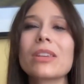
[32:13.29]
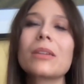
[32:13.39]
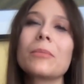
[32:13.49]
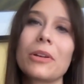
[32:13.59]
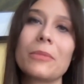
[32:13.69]

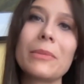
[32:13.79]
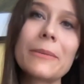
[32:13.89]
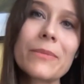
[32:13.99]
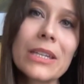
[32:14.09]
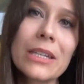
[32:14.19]
Pardon me.
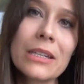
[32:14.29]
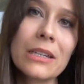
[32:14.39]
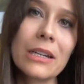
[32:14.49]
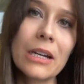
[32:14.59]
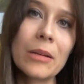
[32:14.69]

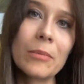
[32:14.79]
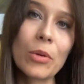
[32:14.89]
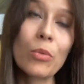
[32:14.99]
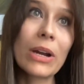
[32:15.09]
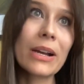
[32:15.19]

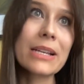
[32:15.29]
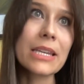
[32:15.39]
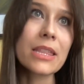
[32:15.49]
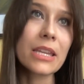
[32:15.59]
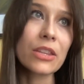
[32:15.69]
Whereas
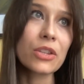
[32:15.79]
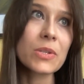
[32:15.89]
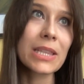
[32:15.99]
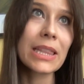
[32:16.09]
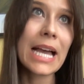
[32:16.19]
I think
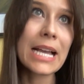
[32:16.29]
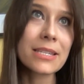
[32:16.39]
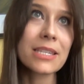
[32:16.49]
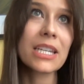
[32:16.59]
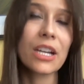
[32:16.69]
there's
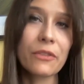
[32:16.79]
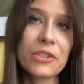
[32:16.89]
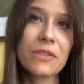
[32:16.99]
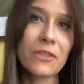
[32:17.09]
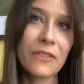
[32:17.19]
less
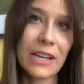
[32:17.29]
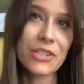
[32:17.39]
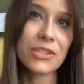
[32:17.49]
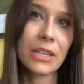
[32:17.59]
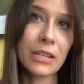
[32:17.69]
coverage of the
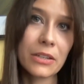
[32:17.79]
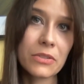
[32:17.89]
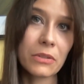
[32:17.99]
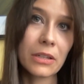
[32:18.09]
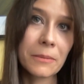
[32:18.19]
fashion
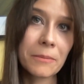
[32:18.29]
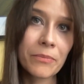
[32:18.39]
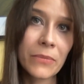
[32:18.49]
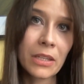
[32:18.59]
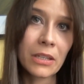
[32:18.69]
industry.
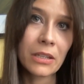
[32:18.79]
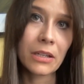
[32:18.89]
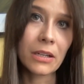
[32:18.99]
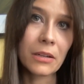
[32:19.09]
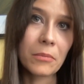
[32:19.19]

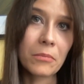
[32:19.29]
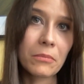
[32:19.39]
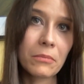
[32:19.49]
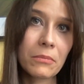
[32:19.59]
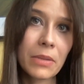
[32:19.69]

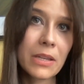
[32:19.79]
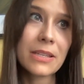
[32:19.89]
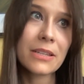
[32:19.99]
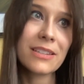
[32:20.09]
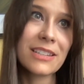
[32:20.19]

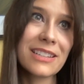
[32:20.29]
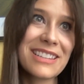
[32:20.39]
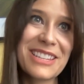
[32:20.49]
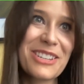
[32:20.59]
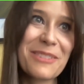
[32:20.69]
Because they,
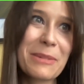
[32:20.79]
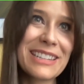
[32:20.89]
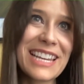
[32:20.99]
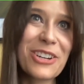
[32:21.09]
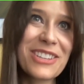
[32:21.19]

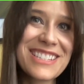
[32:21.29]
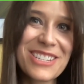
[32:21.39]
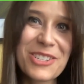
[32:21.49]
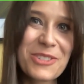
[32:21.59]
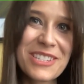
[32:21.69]
like all these
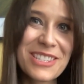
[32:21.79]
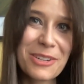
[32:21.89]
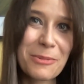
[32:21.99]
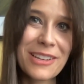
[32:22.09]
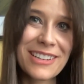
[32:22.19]
industries, they
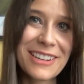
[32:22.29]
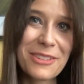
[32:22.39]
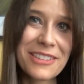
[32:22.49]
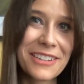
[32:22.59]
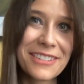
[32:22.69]
don't want it
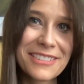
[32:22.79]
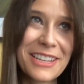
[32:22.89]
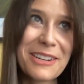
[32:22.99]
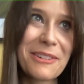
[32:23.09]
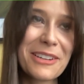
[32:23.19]
out there.
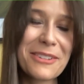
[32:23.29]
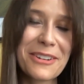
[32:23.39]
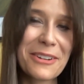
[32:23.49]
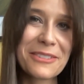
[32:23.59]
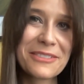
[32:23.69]
They don't want you
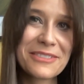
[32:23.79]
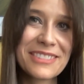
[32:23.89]
to know.